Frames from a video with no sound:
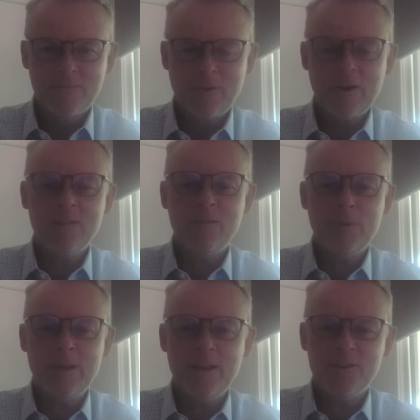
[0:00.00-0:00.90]
Great to be
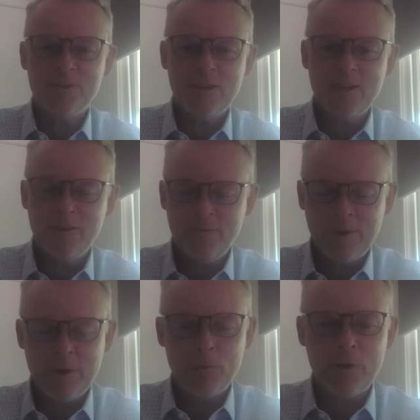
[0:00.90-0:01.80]
here, Shae.
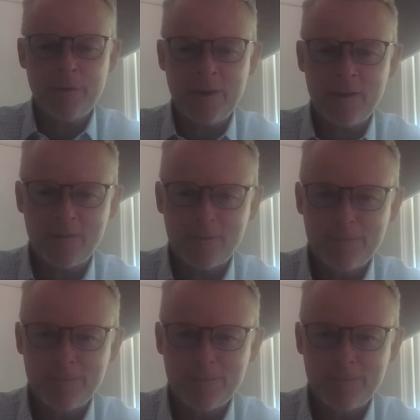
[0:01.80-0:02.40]
Very well, thanks.